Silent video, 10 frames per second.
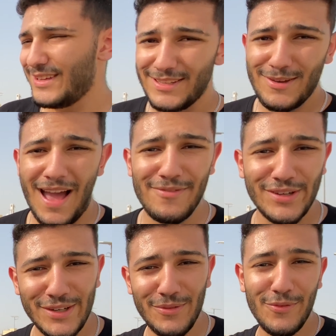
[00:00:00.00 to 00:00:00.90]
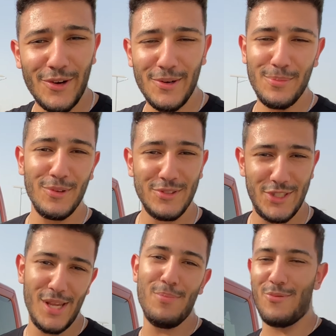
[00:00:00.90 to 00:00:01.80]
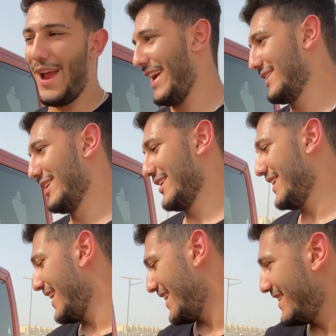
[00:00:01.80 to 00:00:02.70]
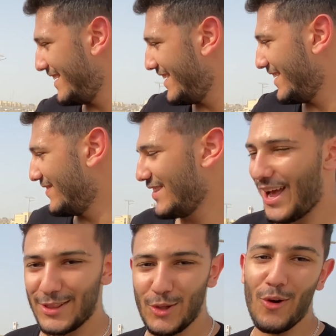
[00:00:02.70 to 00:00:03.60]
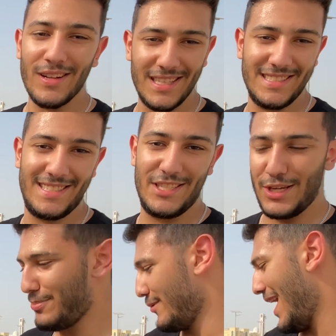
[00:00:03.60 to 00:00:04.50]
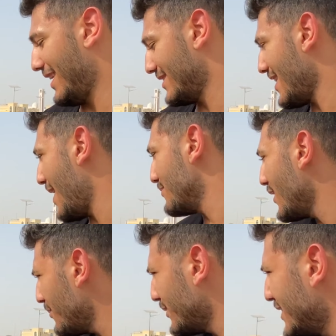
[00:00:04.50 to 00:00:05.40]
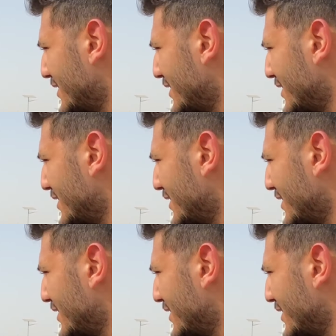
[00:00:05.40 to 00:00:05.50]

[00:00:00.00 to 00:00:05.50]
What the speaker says: you have a convertible Jeep Wrangler and a doorless Jeep Wrangler. I'm not pretty